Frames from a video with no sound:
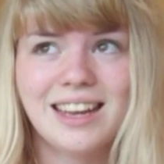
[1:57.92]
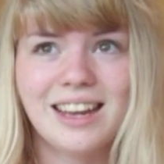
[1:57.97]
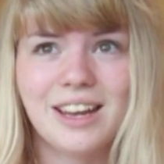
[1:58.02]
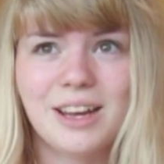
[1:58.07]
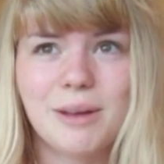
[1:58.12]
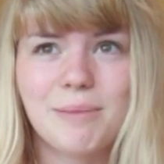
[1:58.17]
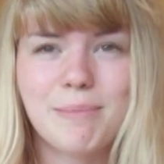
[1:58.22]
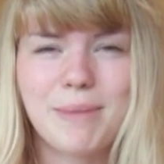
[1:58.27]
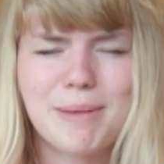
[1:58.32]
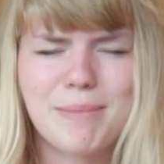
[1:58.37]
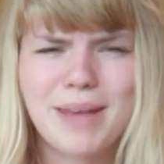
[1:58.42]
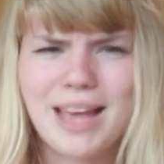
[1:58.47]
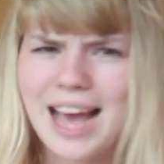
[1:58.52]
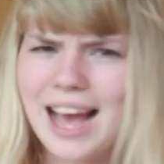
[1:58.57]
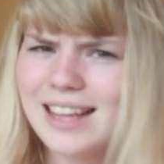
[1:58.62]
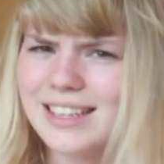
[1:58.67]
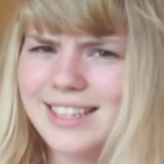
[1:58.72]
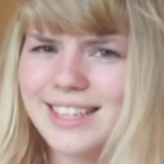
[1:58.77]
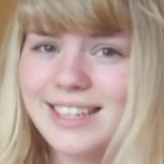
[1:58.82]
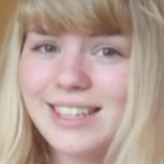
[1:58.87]
Um, maybe
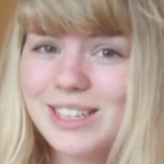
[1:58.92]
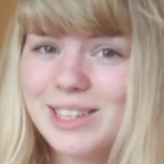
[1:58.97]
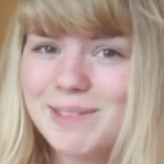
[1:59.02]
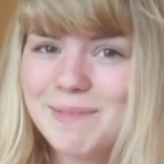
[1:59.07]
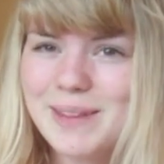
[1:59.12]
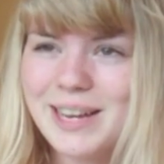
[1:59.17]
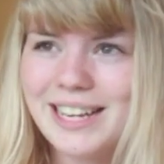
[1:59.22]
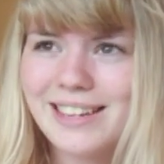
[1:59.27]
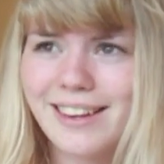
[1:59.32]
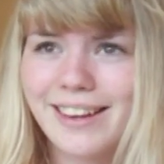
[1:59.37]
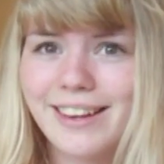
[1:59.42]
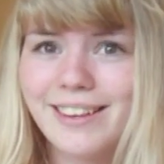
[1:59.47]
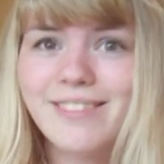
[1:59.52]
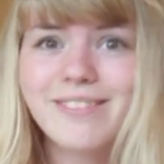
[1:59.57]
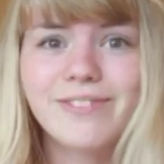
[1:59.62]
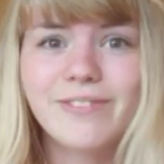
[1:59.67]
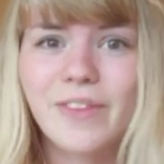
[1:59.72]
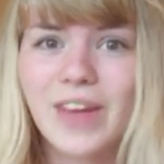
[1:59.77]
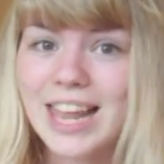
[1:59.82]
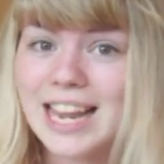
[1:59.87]
Hattie knew me, like,
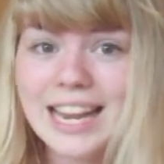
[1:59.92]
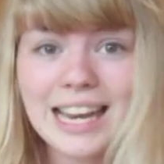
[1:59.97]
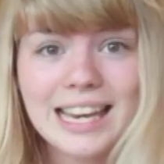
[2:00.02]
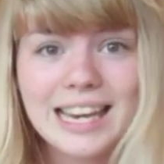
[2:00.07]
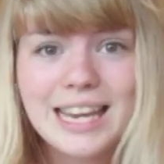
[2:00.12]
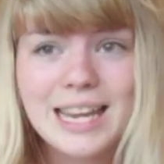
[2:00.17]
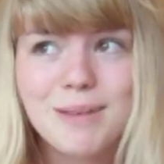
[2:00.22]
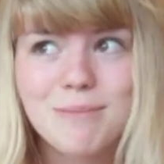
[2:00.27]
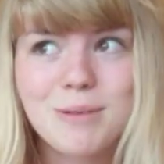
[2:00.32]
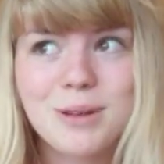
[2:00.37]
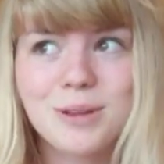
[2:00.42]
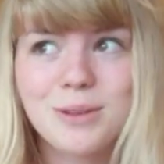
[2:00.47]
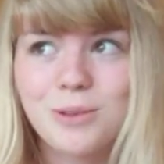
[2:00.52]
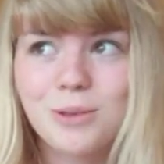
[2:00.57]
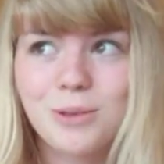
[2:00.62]
vaguely, but